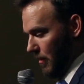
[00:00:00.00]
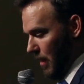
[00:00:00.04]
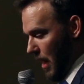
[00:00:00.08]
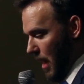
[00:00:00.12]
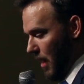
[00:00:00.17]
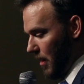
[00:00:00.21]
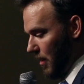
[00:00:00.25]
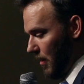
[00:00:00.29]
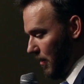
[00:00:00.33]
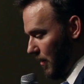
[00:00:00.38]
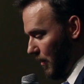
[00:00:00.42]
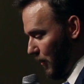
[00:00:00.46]

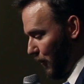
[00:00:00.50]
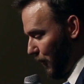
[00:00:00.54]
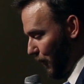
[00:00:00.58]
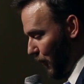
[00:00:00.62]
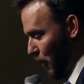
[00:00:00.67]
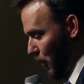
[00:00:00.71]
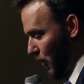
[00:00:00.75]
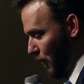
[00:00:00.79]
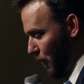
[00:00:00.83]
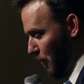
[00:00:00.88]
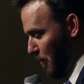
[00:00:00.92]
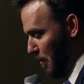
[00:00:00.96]
That
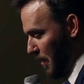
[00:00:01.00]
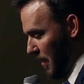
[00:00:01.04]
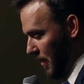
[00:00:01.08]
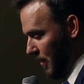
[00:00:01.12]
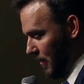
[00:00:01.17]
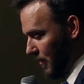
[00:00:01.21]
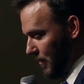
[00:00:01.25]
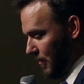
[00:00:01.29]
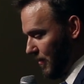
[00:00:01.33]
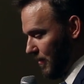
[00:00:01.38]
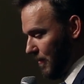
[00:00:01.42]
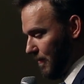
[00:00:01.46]
is fruit of
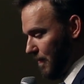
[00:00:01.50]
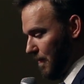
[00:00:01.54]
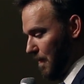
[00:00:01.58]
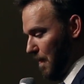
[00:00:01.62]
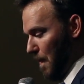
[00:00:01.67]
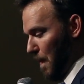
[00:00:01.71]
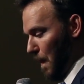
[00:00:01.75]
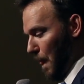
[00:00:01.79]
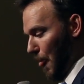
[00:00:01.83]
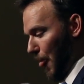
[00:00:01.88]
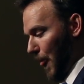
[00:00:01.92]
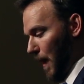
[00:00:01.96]
repentance.
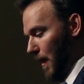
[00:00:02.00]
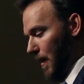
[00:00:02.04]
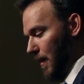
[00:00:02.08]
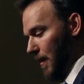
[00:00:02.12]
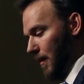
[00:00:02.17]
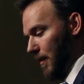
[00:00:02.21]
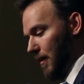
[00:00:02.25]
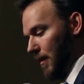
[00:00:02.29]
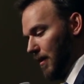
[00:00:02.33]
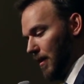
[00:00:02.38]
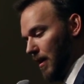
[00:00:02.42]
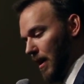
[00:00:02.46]

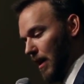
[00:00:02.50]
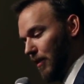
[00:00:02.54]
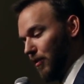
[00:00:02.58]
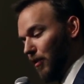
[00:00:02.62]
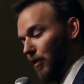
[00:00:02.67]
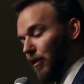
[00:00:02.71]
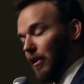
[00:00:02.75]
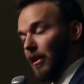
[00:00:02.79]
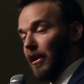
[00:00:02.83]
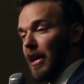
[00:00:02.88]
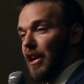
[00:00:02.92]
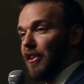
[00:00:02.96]

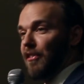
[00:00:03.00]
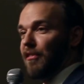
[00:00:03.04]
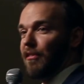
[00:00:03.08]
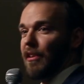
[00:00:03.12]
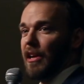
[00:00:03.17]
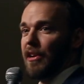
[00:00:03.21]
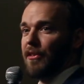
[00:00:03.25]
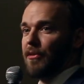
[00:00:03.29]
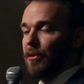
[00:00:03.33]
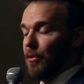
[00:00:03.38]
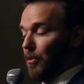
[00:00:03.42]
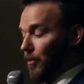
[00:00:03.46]
And to the
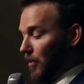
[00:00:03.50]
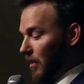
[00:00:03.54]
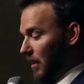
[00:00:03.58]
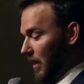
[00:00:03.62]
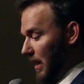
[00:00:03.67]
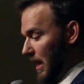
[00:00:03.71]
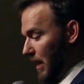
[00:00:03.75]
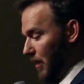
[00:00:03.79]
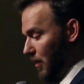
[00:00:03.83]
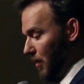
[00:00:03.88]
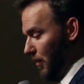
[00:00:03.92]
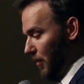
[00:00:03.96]
legislators
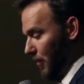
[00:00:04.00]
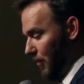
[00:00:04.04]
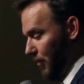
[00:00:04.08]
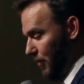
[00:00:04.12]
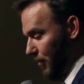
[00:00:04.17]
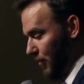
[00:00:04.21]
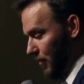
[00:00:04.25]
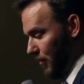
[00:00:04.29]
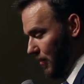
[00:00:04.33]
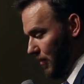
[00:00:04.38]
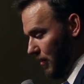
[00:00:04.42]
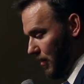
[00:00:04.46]
and
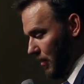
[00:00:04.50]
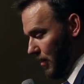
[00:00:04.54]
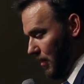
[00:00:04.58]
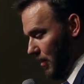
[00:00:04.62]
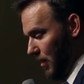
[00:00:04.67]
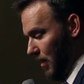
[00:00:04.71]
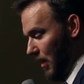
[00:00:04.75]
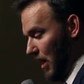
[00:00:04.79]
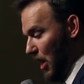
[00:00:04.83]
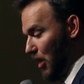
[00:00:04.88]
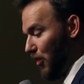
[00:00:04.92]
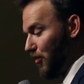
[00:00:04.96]
leaders,
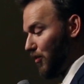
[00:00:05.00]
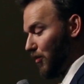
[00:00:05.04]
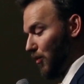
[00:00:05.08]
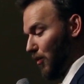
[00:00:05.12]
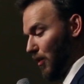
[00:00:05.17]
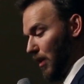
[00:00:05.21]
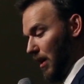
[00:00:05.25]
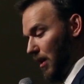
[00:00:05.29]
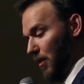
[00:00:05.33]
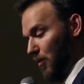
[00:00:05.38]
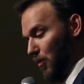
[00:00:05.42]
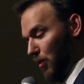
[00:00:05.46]

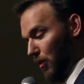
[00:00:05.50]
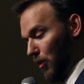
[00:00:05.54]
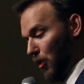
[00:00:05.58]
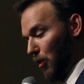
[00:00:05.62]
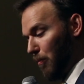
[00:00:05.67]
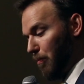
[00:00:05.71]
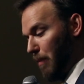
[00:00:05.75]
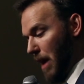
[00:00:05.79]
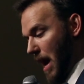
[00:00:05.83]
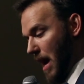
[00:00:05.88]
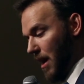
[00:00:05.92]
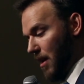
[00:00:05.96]
history will
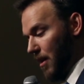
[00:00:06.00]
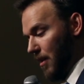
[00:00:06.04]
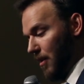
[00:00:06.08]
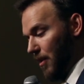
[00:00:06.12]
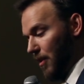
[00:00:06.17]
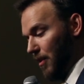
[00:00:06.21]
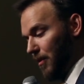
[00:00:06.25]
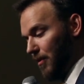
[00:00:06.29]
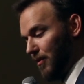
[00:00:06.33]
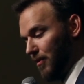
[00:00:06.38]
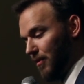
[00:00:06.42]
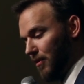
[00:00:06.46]
look back
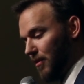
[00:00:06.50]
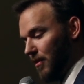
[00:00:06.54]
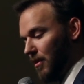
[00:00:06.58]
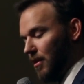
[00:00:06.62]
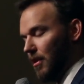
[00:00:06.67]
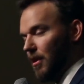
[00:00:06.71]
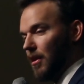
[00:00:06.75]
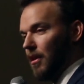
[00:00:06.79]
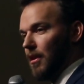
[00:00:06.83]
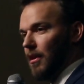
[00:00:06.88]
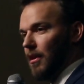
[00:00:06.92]
on us.